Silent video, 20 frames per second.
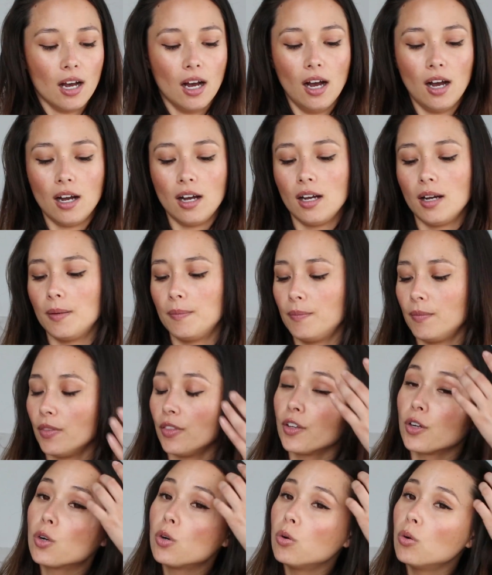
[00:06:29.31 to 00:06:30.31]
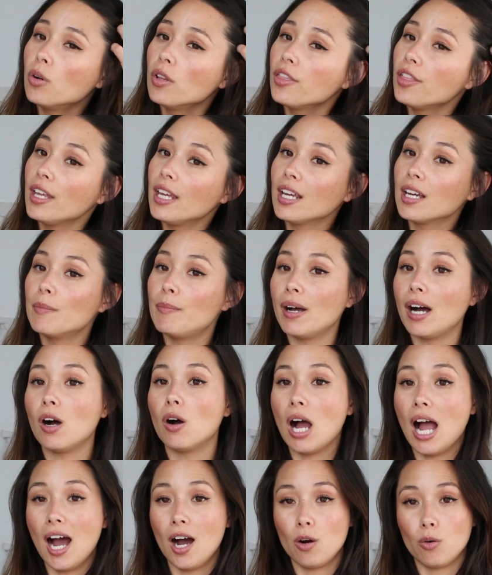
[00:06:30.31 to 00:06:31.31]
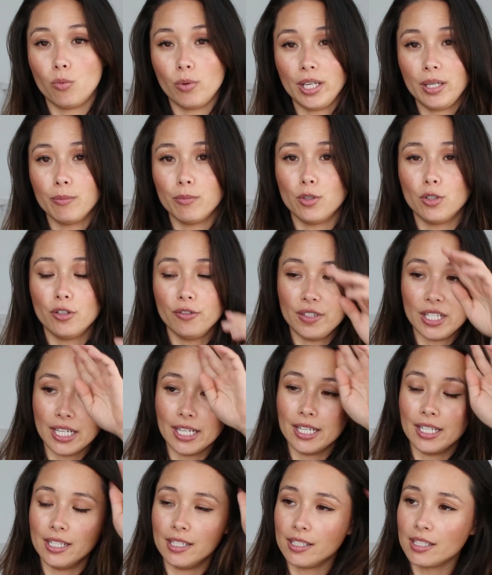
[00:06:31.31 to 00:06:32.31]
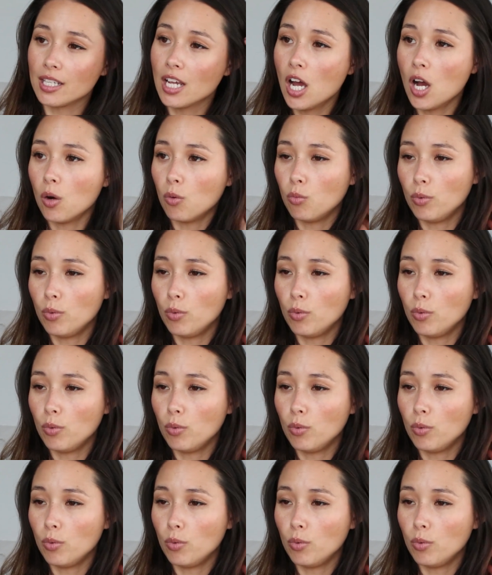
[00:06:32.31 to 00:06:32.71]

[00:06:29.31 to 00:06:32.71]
The cool thing about how we moved is